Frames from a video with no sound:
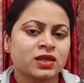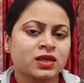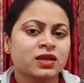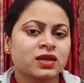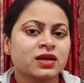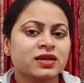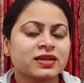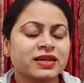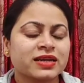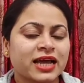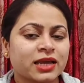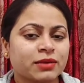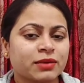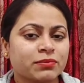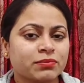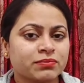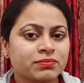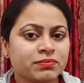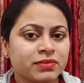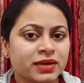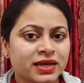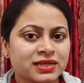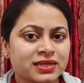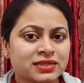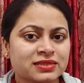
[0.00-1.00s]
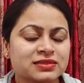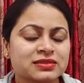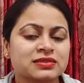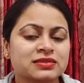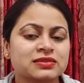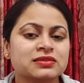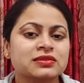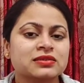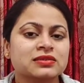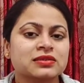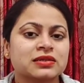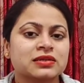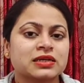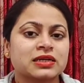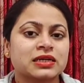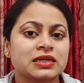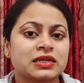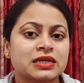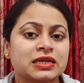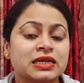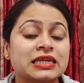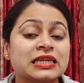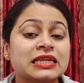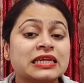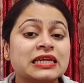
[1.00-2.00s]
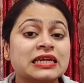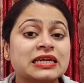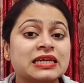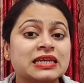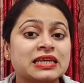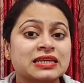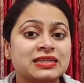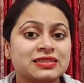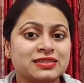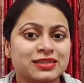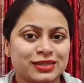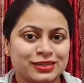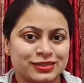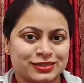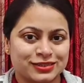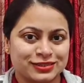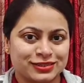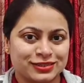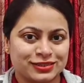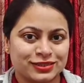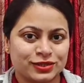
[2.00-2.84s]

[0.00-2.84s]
Climax increases